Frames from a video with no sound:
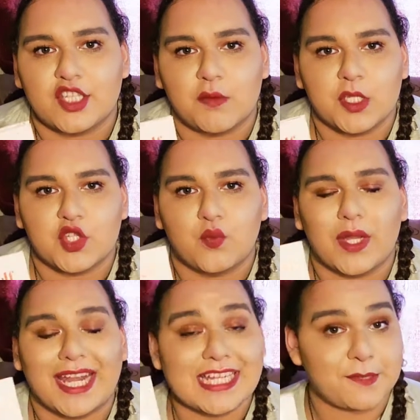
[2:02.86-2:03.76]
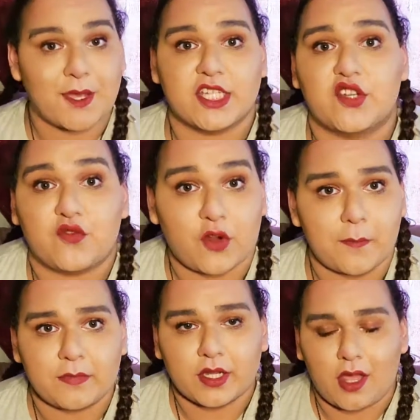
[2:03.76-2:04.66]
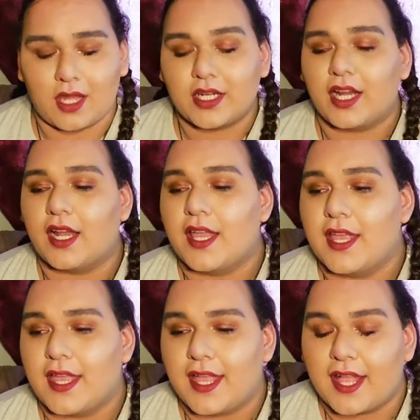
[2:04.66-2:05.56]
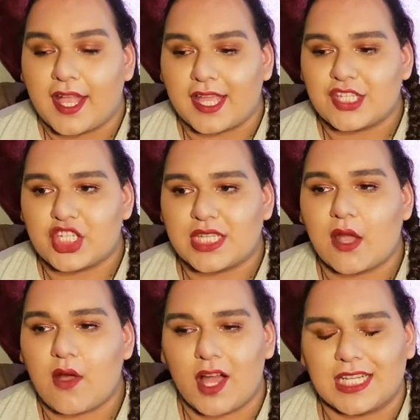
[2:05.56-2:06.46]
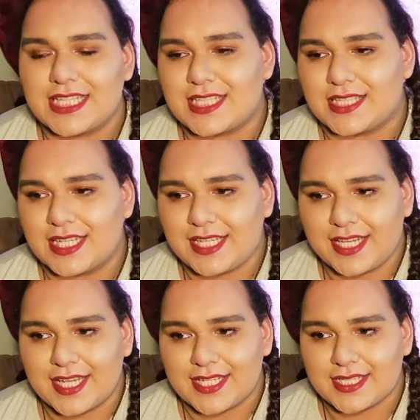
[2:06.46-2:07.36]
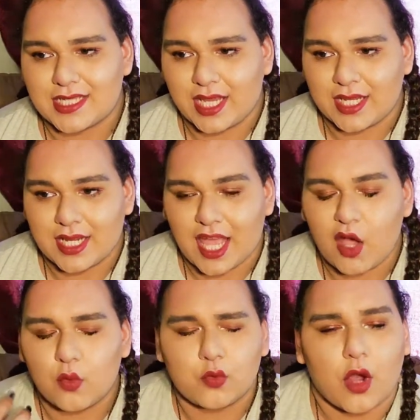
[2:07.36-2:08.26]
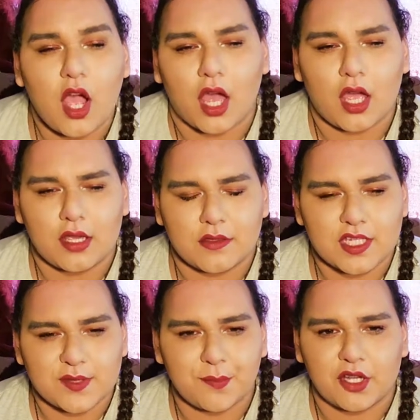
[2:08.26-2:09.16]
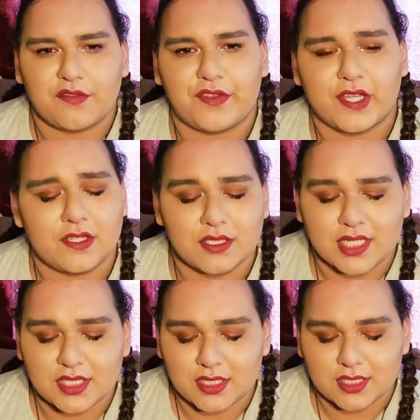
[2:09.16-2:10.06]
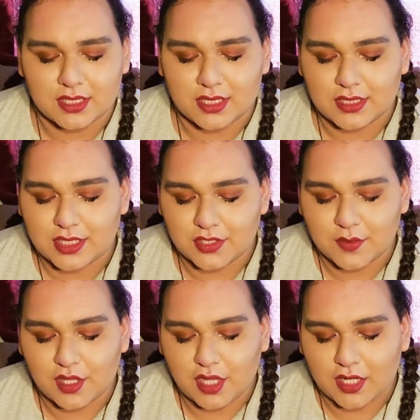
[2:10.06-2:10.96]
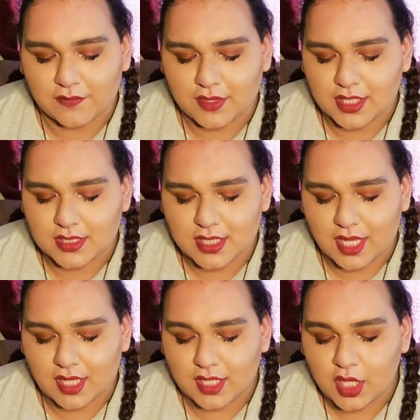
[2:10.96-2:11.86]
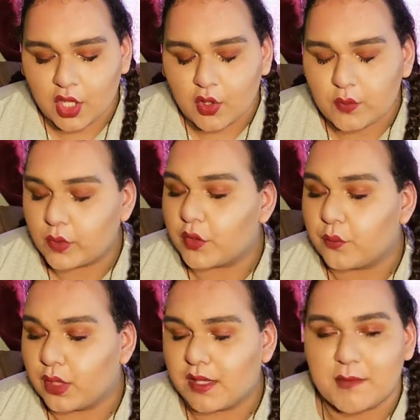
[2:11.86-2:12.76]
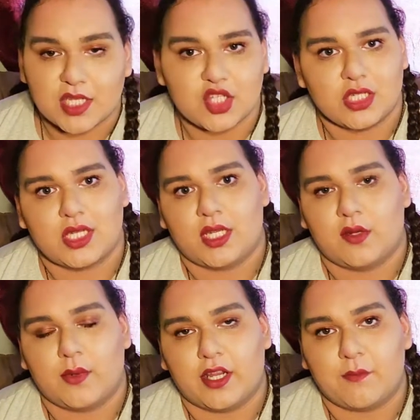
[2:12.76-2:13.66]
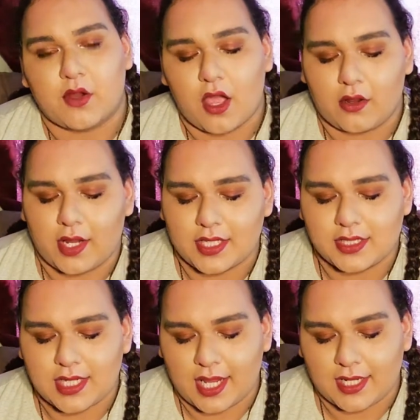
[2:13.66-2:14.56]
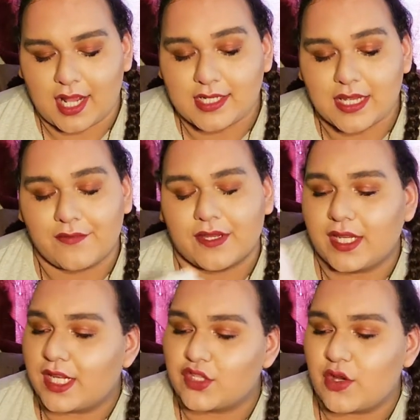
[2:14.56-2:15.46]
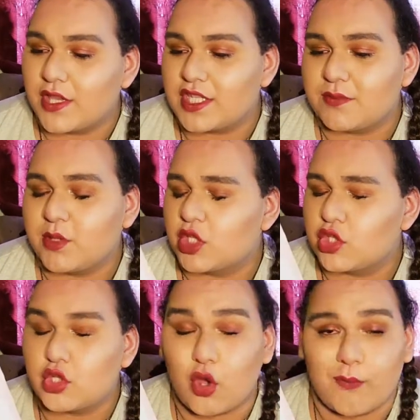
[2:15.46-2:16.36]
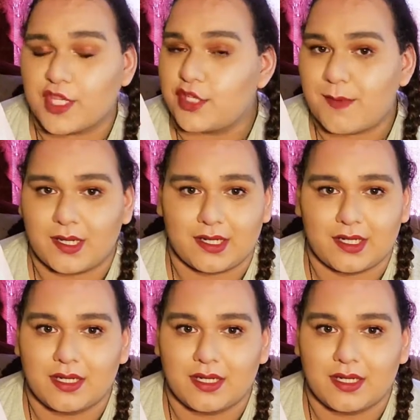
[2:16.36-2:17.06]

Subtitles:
so much what I expected from Connor, and just how honest he is and how raw this book feels. It deals with a lot of things that weren't really mentioned in A Work in Progress, and I definitely enjoy this book so much better.